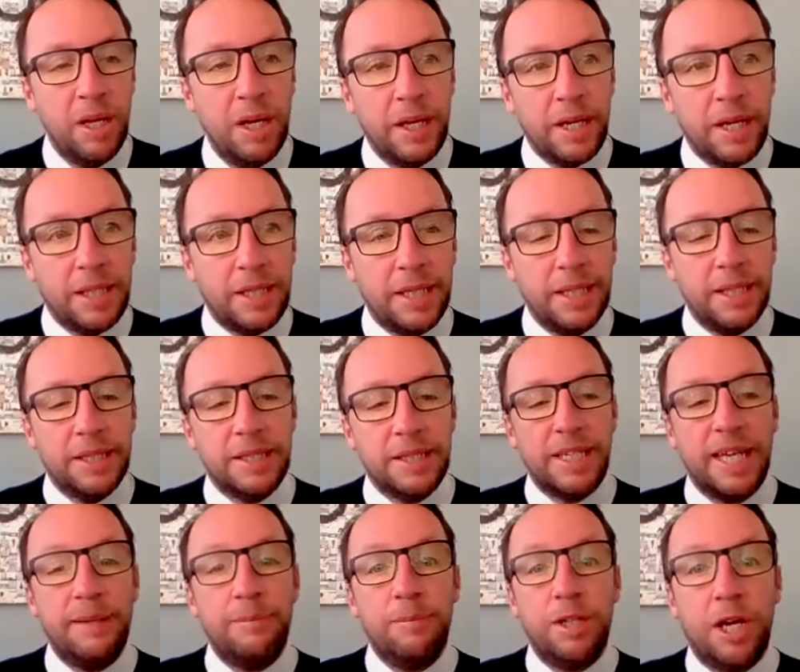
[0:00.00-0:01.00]
And I think the
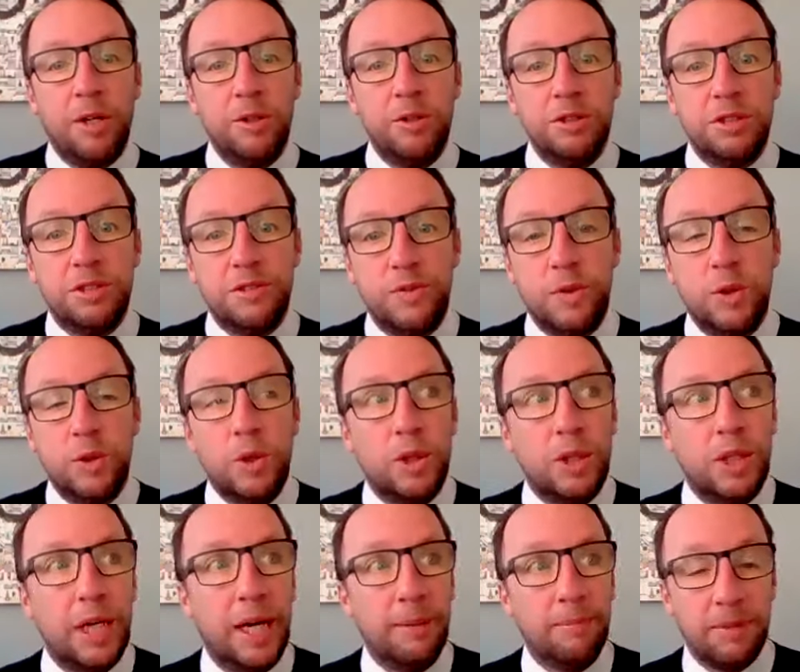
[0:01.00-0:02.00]
same goes
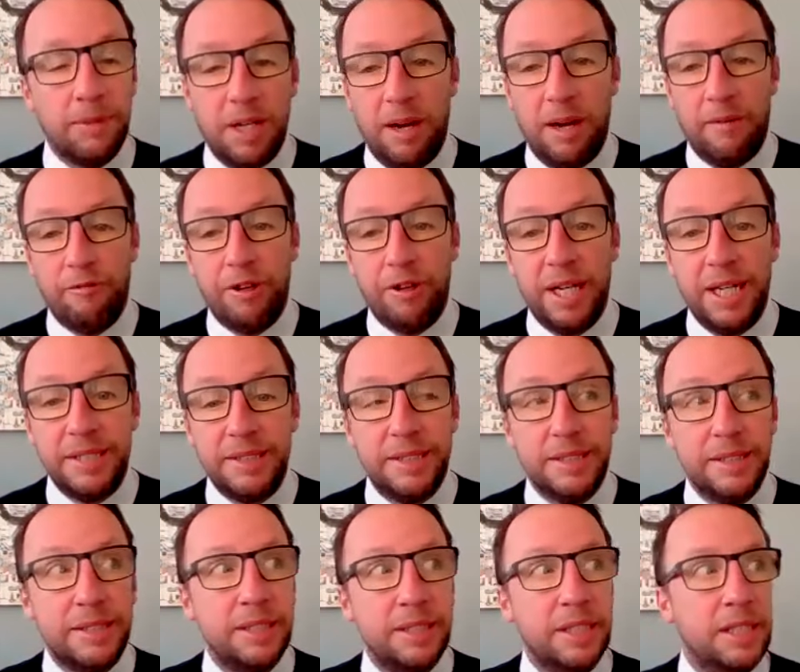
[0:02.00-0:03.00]
for covering
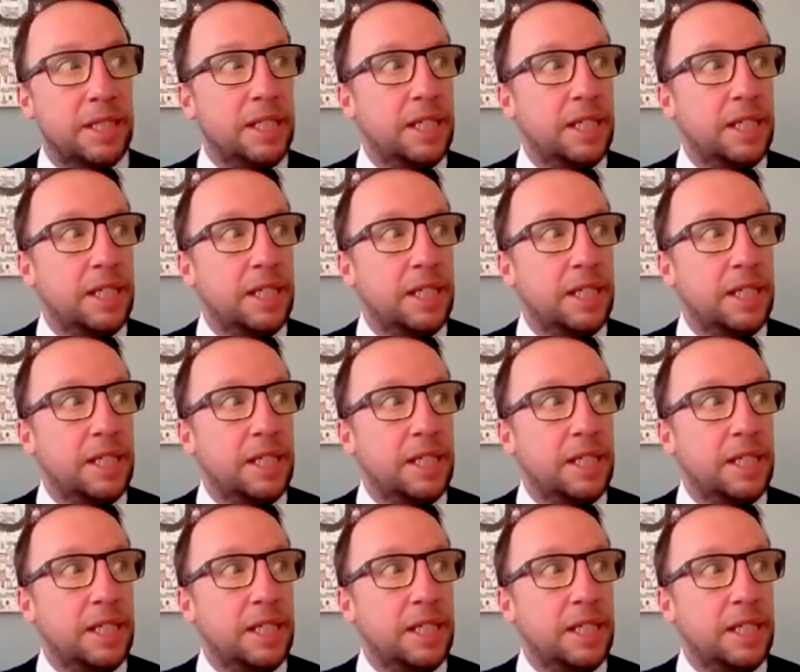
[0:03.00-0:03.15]
letters.